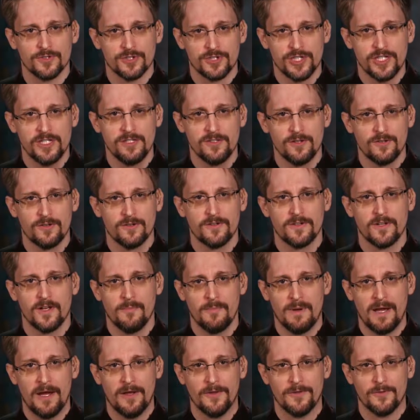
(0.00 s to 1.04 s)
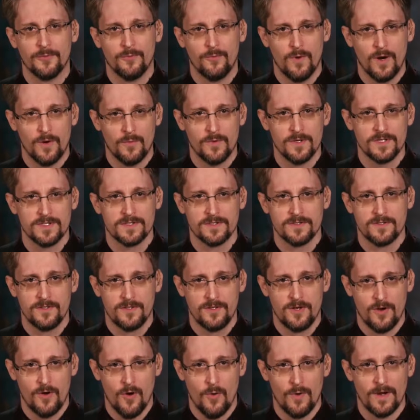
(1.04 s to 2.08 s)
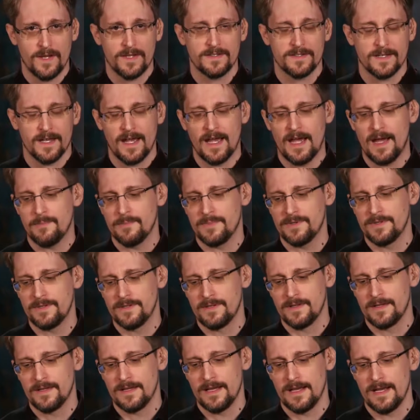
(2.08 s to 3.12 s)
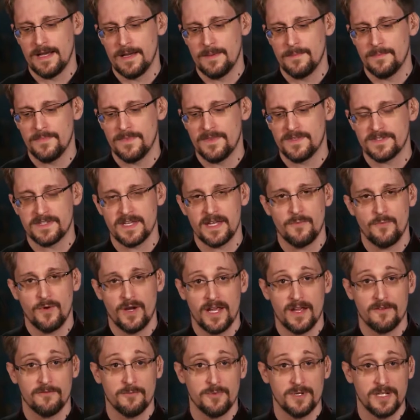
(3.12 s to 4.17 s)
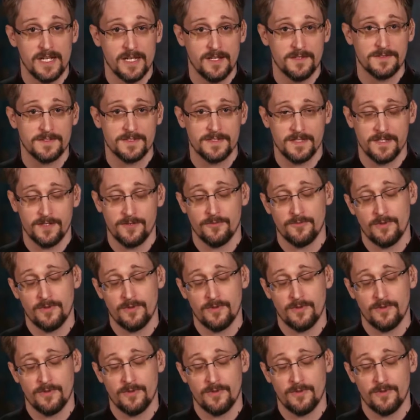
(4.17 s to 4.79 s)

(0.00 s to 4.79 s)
She learned about what was going to happen the same way everybody else did,